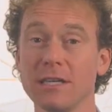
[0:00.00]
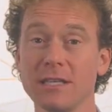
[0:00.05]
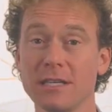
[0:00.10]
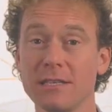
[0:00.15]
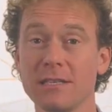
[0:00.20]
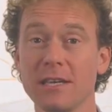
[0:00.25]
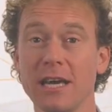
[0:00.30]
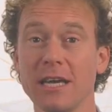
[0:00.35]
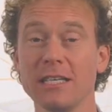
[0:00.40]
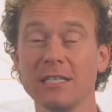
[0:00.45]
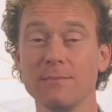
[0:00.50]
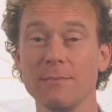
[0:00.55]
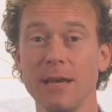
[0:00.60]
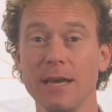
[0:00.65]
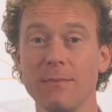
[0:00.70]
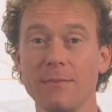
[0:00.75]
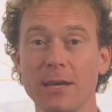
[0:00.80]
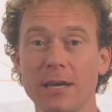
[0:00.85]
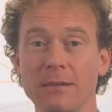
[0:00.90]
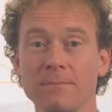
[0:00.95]
In this case,
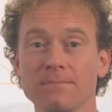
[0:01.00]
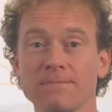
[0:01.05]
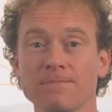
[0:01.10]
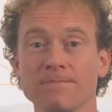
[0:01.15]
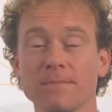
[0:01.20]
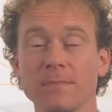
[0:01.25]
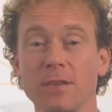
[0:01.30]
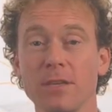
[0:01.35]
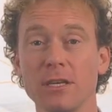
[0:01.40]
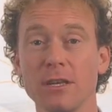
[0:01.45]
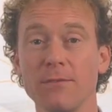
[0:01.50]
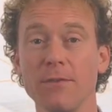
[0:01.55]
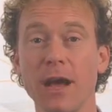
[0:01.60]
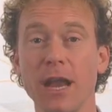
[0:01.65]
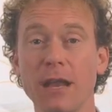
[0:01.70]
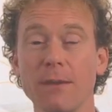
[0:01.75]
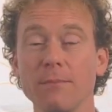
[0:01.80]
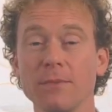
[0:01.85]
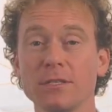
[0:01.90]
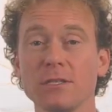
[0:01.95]
maybe the
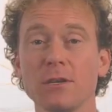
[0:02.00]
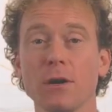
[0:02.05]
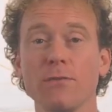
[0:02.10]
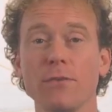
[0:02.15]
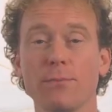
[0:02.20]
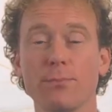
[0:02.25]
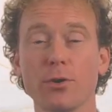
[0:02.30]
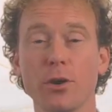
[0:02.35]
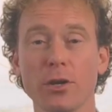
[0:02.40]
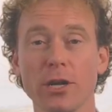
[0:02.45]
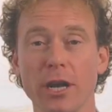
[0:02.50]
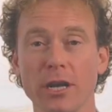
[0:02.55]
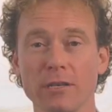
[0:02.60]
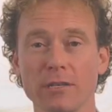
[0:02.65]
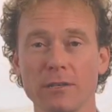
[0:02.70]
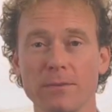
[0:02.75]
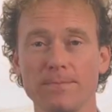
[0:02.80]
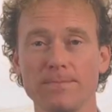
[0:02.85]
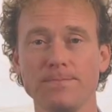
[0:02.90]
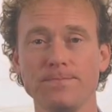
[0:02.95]
development of a
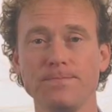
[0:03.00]
product